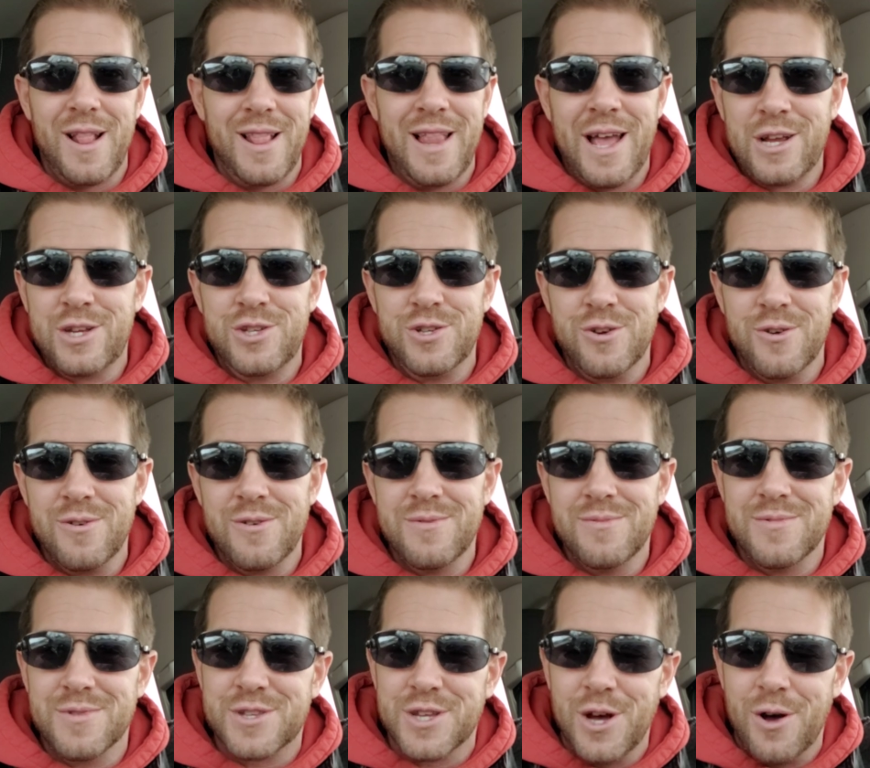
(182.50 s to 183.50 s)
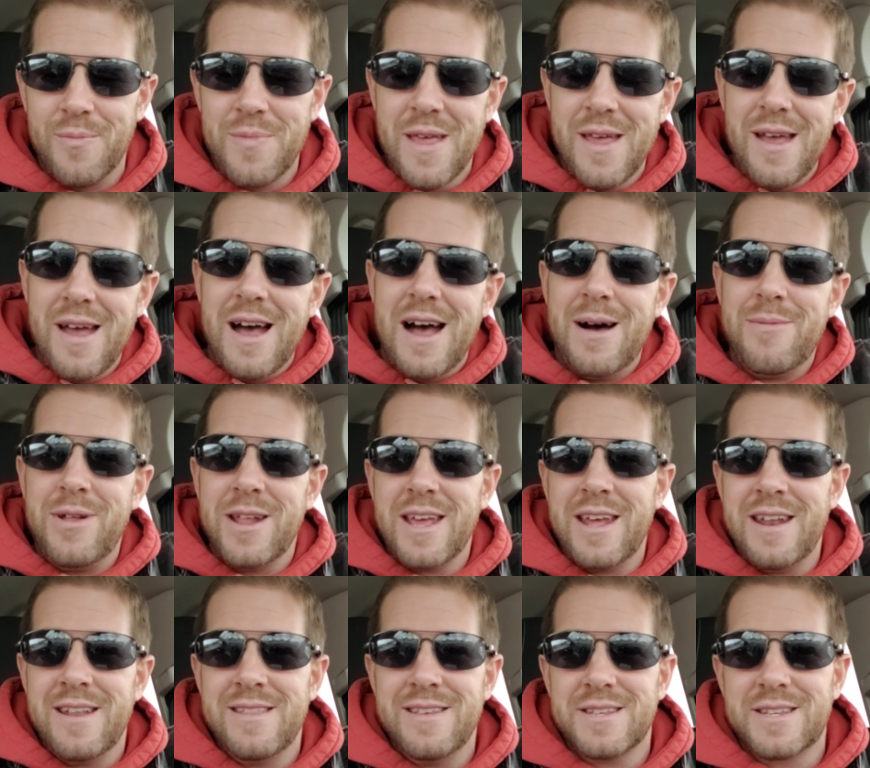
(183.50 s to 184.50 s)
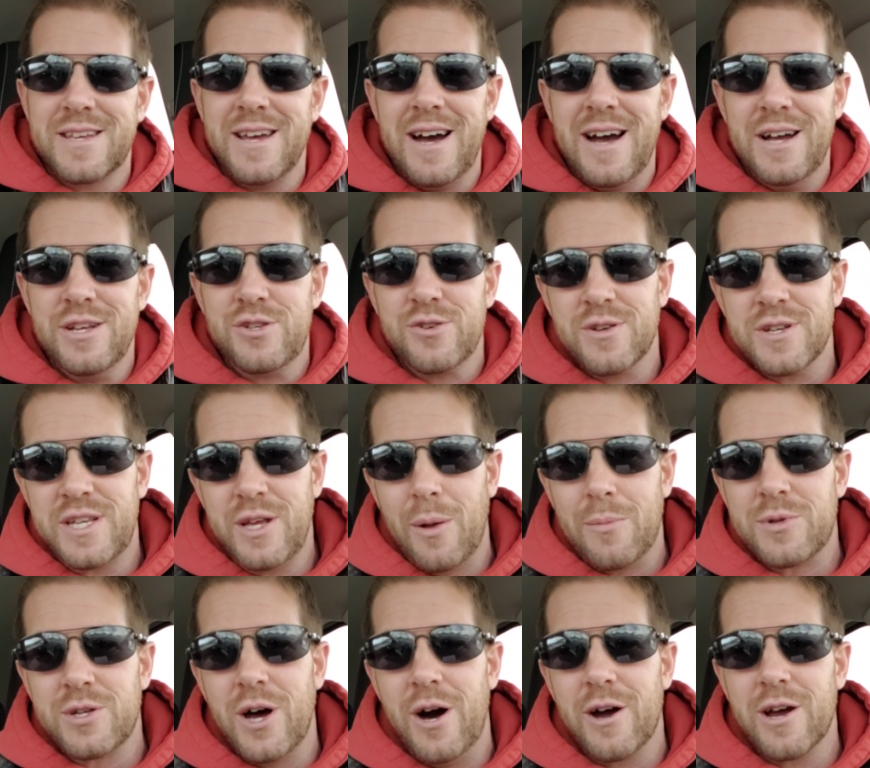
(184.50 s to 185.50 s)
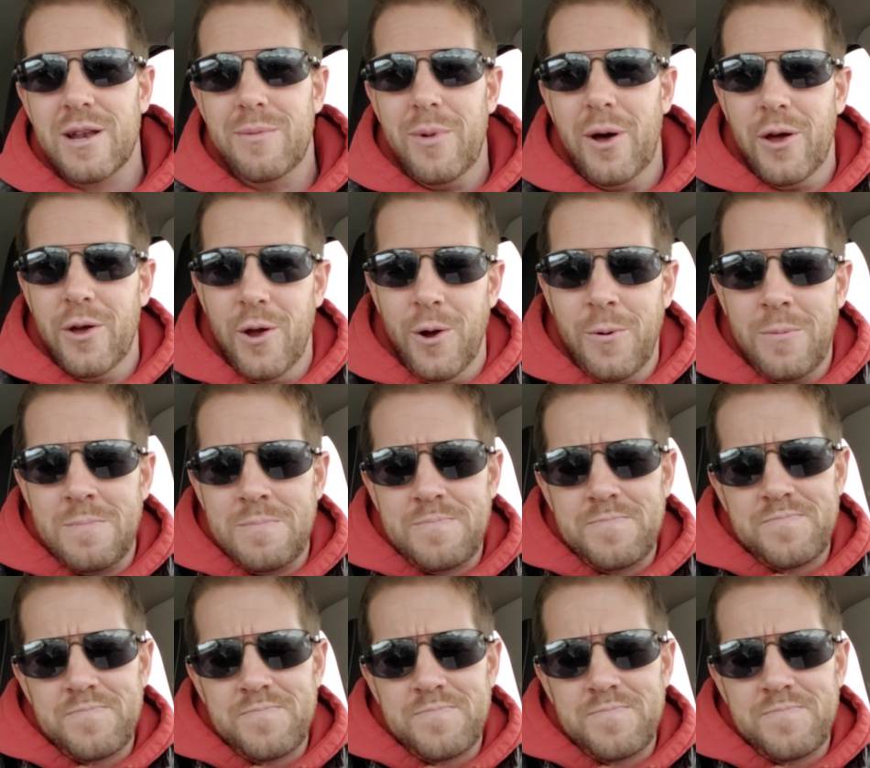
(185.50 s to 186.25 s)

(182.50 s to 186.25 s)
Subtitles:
a lecture. So I'm going to get into this, guys. You're going to see what I'm talking about here.